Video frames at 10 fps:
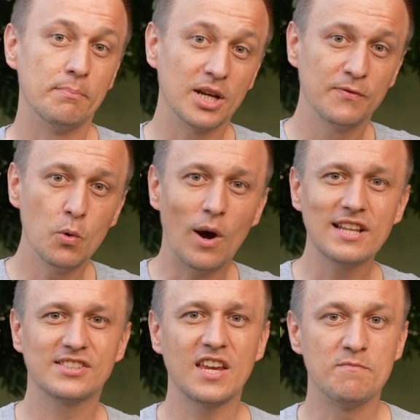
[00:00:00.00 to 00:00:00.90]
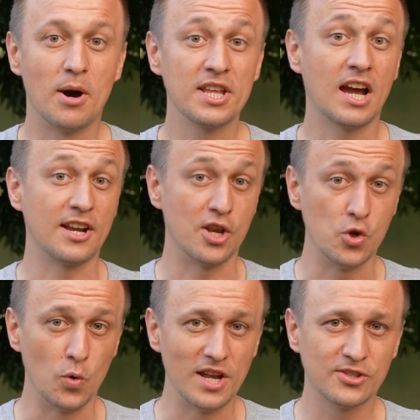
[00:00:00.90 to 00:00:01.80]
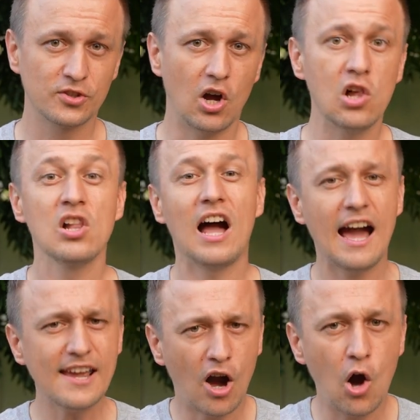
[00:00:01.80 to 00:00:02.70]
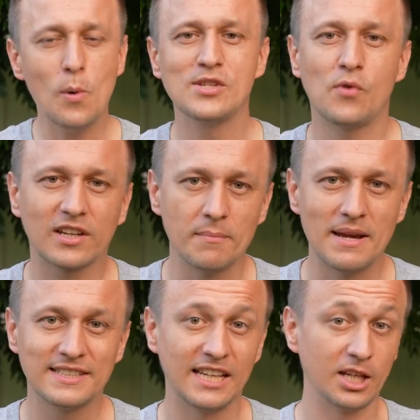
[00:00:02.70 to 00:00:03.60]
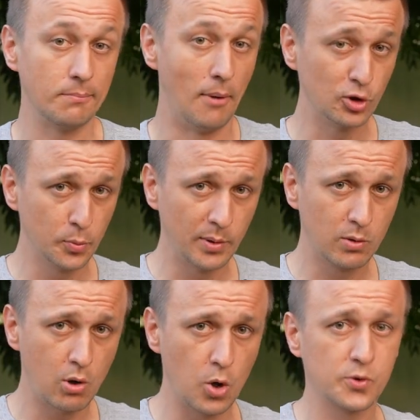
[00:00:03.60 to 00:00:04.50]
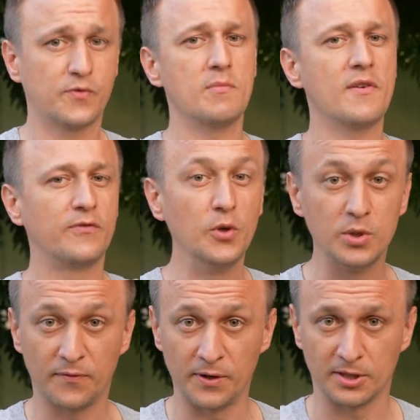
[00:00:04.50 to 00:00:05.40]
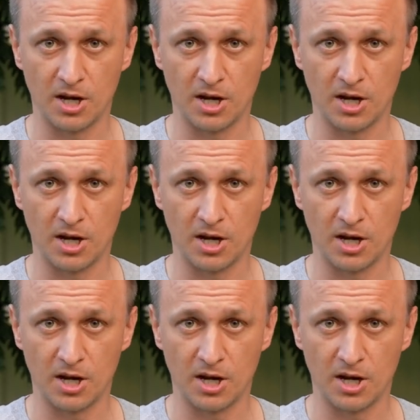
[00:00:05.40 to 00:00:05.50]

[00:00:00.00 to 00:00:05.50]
But if you want to save money on a new install, I always recommend getting multiple quotes from a few different